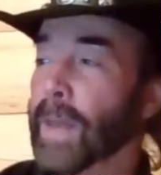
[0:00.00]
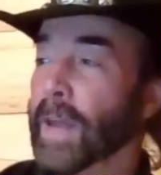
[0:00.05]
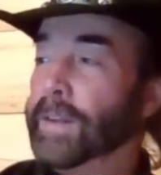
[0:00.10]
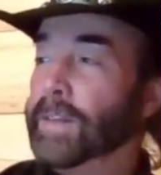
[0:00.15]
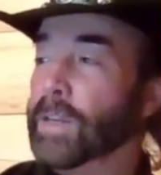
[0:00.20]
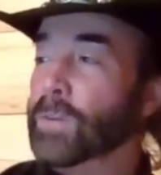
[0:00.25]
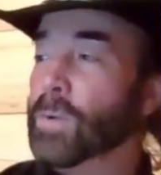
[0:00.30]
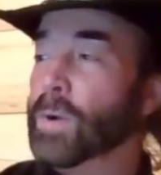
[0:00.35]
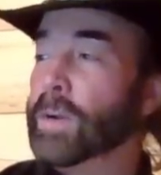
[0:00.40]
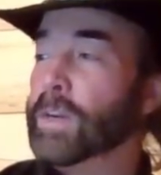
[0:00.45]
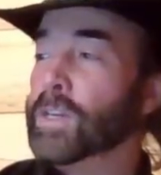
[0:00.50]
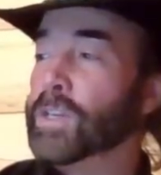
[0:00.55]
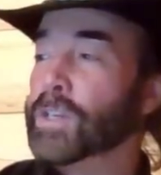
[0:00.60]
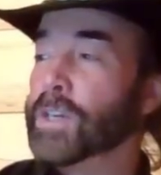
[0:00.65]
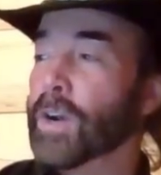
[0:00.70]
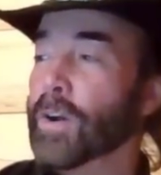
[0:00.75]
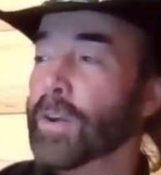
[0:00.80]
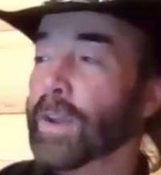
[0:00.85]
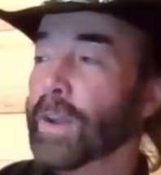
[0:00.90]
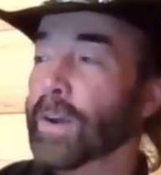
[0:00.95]
I did want to
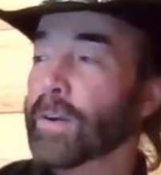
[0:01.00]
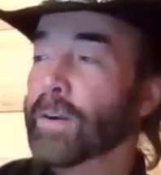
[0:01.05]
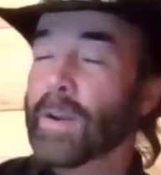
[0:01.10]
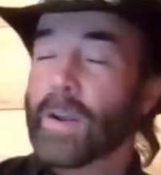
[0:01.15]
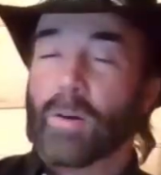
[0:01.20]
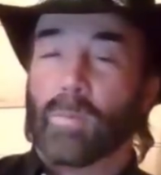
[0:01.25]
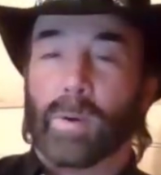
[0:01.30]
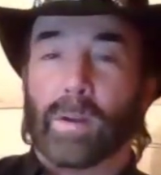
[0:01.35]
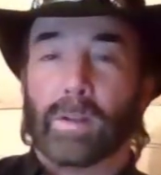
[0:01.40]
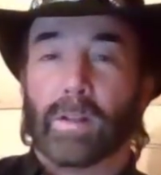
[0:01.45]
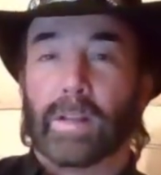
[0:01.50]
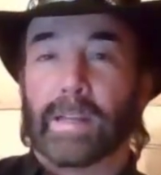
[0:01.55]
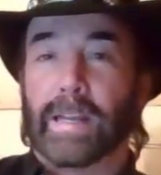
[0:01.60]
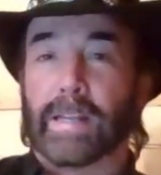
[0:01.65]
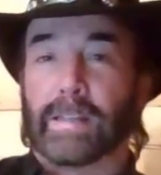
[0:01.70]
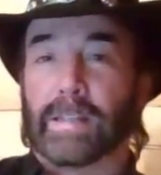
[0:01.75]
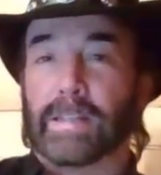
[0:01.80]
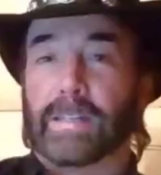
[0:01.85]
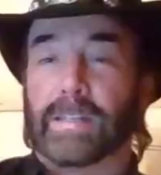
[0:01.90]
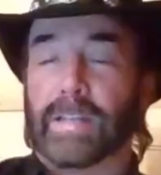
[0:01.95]
show you, we look
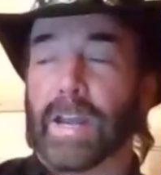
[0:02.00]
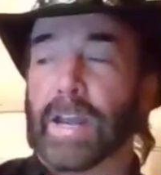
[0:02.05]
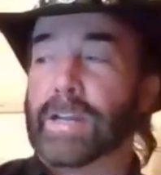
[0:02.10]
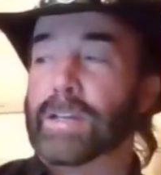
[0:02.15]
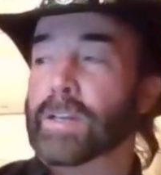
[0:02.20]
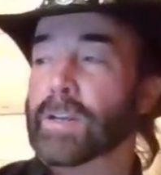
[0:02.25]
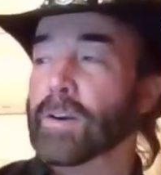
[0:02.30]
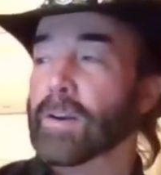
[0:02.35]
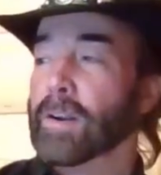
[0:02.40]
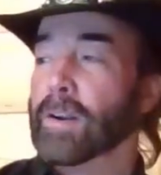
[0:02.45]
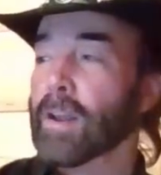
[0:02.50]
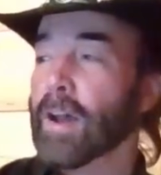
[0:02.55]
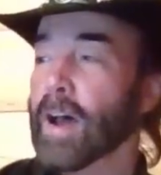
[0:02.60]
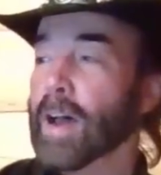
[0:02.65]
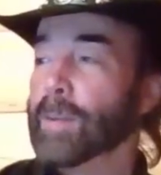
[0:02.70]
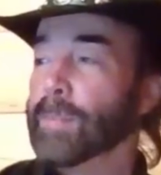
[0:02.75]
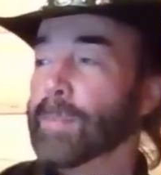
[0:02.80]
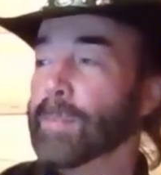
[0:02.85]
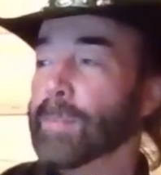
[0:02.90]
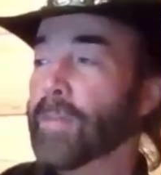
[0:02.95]
at the 10-year a
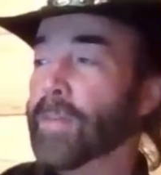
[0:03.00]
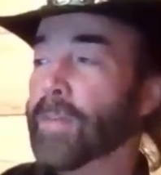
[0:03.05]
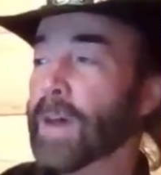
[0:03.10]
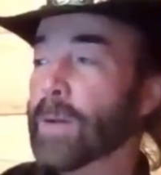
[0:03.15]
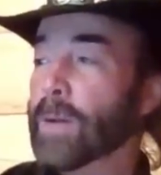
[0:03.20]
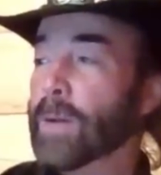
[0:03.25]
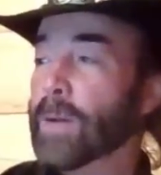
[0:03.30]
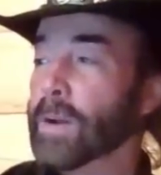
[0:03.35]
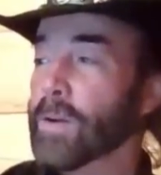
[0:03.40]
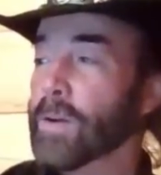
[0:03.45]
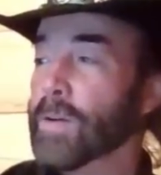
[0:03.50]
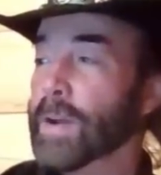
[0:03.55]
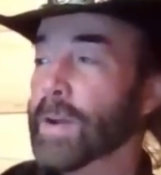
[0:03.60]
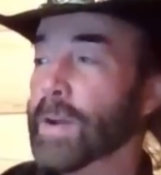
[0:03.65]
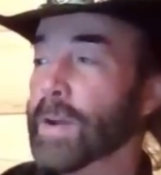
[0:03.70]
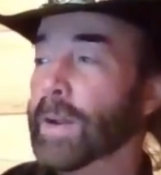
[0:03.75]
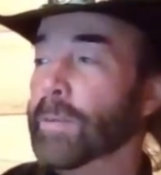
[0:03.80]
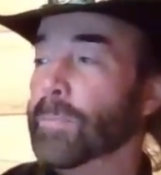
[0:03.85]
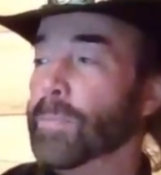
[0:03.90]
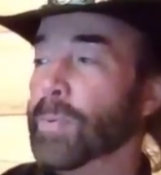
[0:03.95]
lot, but I thought I would go
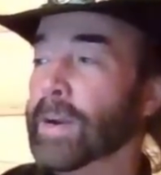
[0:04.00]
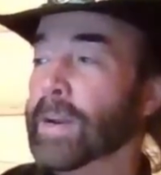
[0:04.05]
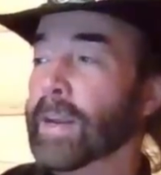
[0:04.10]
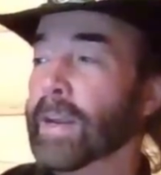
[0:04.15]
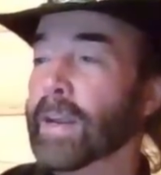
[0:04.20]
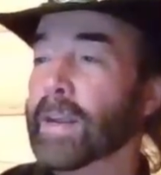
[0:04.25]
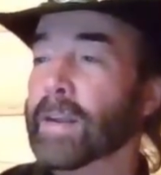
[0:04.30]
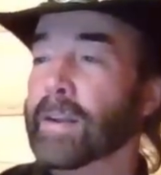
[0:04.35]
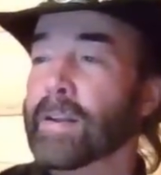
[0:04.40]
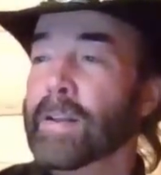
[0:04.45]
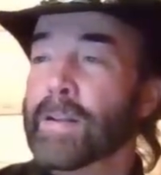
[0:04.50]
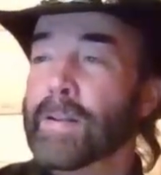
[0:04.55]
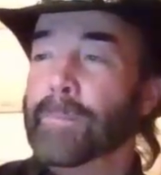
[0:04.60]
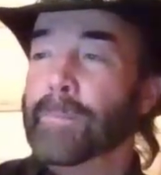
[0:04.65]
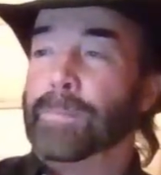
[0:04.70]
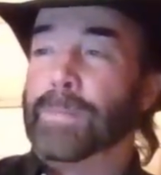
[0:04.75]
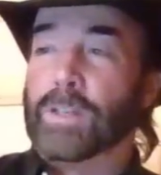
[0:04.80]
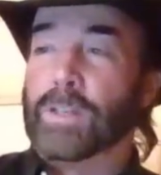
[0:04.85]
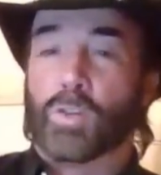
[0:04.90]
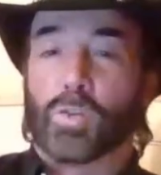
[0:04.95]
ahead and bring in
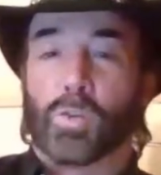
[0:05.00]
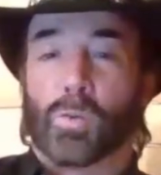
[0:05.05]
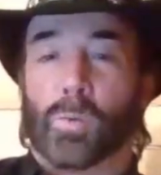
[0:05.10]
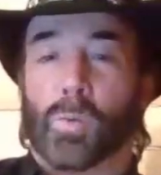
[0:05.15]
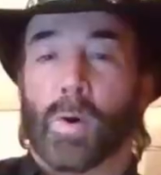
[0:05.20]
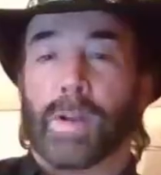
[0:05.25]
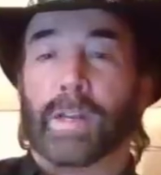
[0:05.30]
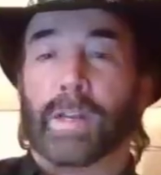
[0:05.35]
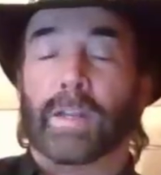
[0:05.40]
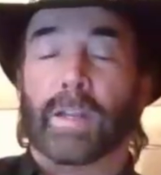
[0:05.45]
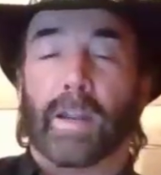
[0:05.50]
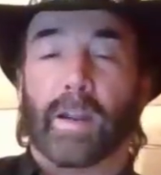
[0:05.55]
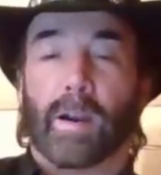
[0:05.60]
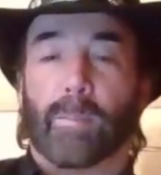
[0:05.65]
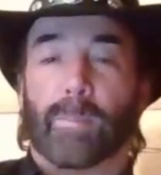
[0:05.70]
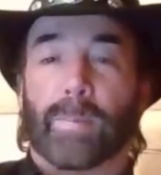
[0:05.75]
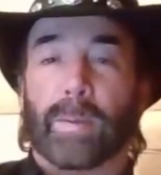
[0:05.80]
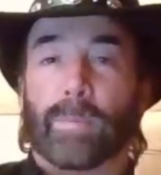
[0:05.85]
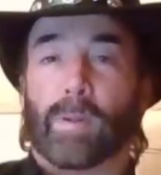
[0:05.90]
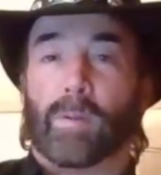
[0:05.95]
the
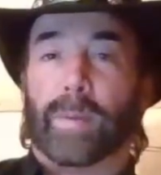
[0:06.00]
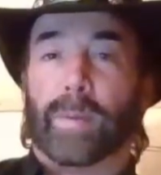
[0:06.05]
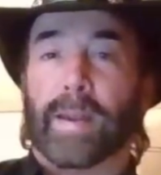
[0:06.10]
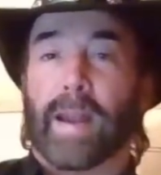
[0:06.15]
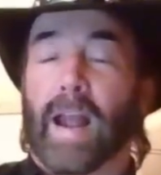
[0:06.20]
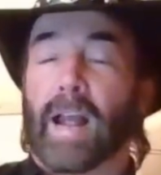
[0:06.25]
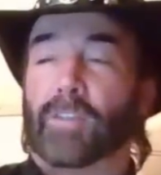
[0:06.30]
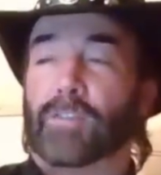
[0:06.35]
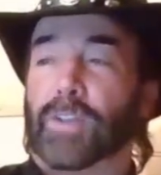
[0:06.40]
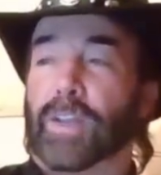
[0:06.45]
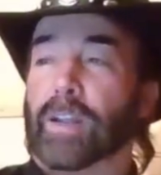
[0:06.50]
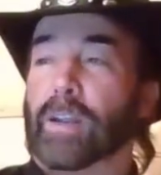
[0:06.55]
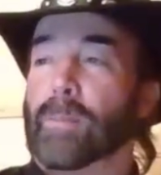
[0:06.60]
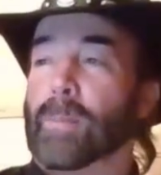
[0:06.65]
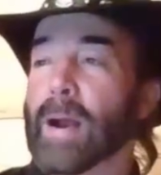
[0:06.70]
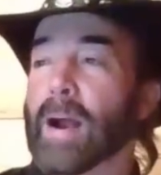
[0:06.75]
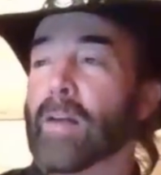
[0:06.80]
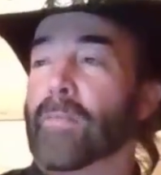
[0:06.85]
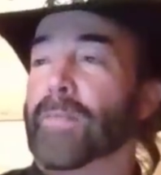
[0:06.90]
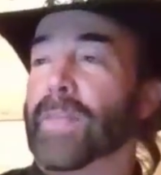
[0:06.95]
20-year. People have been asking
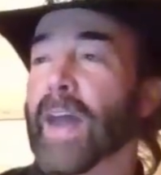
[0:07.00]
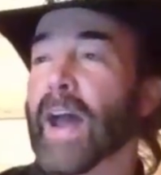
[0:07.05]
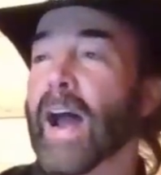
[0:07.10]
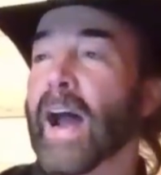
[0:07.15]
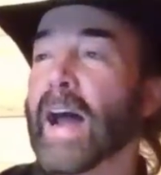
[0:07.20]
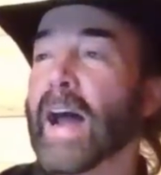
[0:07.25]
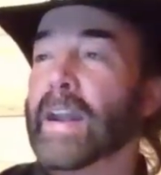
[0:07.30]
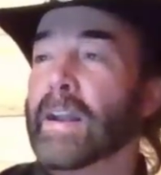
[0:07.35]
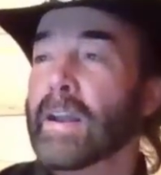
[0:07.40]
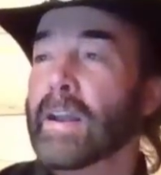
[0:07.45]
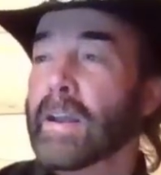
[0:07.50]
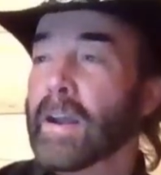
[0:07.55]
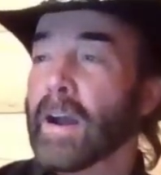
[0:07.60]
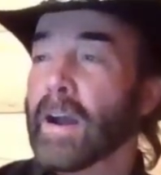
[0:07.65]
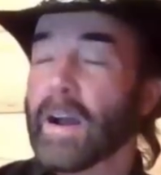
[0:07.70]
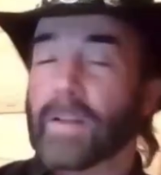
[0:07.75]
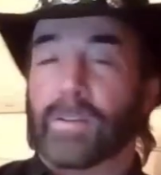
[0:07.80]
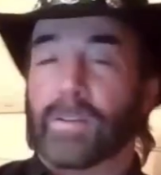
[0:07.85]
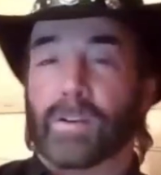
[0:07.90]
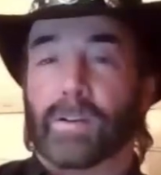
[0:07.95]
about that
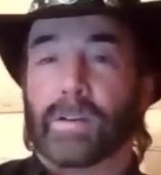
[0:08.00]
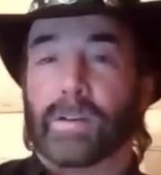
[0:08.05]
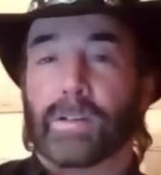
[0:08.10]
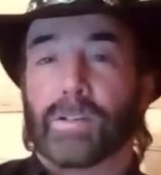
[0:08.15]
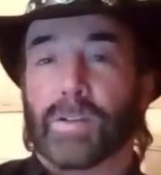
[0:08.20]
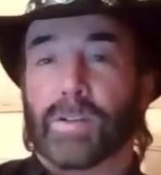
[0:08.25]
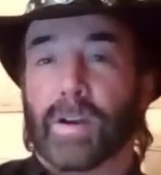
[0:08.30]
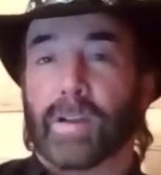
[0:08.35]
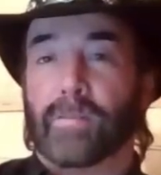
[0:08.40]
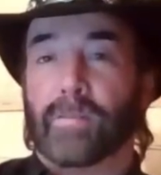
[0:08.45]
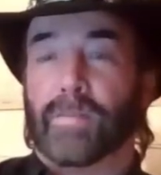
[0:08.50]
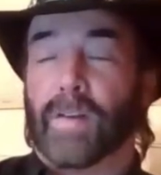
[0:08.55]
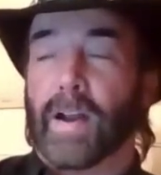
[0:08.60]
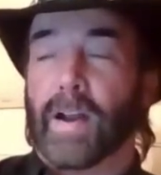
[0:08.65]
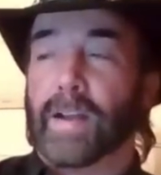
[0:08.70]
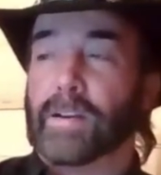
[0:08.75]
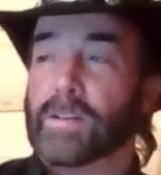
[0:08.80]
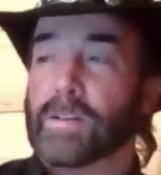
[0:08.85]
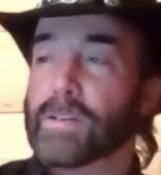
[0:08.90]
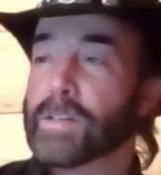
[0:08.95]
during Trade
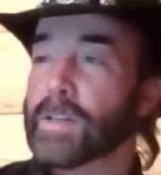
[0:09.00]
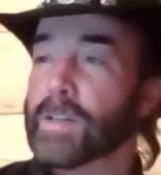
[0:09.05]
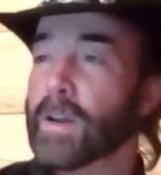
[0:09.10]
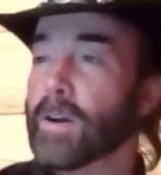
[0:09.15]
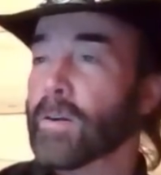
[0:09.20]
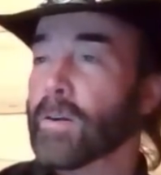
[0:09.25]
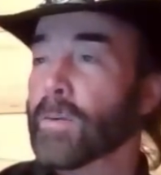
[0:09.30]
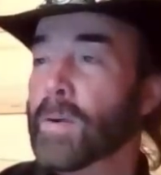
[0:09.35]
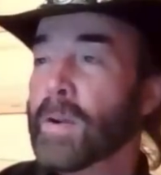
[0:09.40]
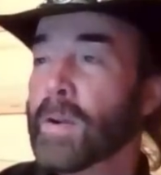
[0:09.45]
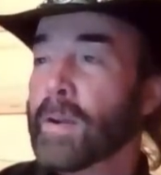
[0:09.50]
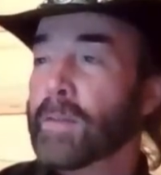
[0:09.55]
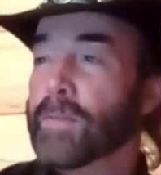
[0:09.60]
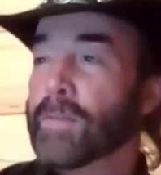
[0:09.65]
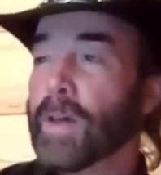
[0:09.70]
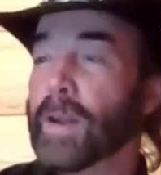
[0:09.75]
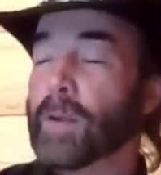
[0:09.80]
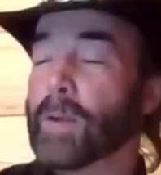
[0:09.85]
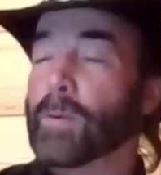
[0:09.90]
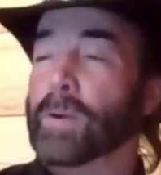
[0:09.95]
Finder, so
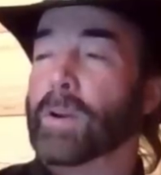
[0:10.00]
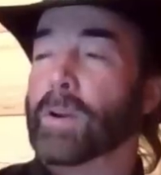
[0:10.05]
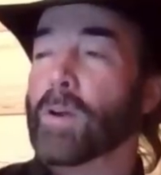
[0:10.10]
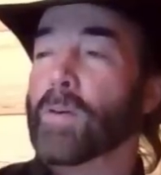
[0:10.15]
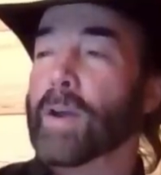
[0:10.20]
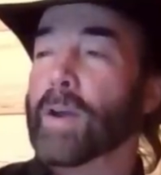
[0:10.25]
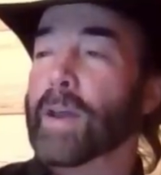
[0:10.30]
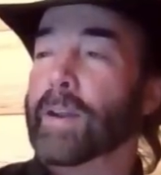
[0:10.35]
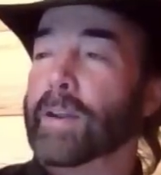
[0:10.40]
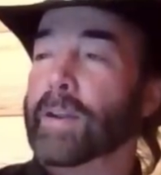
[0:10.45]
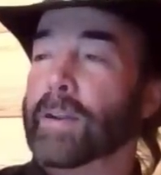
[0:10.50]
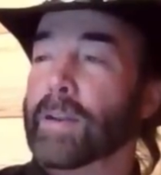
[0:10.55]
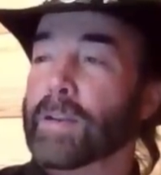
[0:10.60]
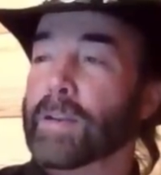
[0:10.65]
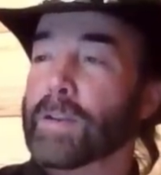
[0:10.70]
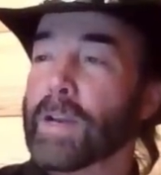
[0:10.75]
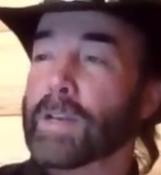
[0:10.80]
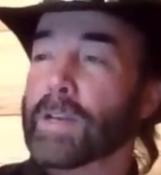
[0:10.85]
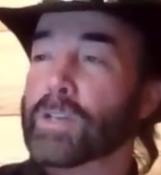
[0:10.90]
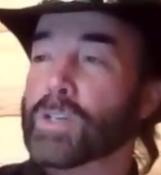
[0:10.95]
thought I would go ahead
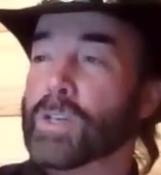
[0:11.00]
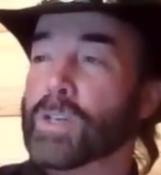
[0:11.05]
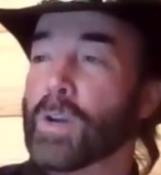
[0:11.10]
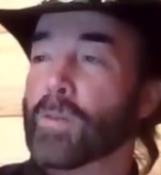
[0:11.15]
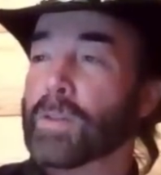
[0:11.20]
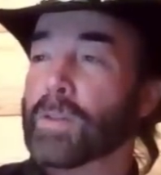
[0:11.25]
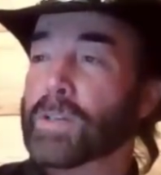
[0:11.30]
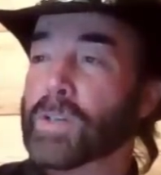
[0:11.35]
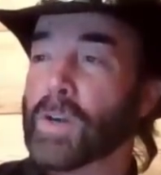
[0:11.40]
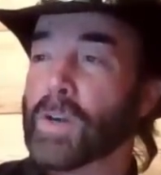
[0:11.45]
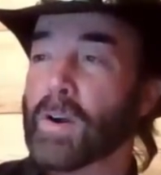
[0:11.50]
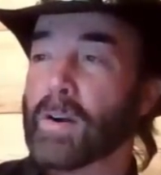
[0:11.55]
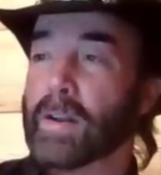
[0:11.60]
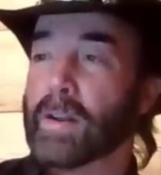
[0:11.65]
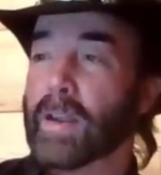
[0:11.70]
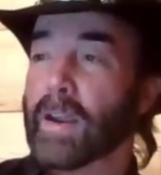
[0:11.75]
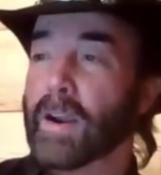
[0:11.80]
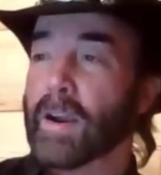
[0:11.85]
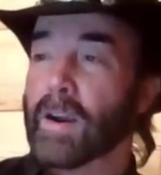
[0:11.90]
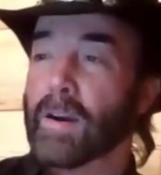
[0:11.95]
and show the
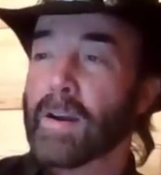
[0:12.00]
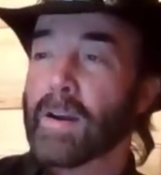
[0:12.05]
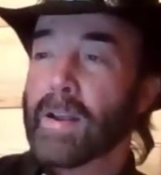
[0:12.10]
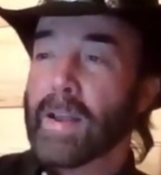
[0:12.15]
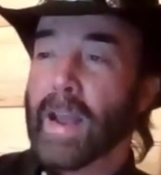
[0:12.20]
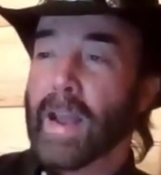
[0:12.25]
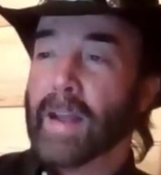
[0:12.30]
chart here.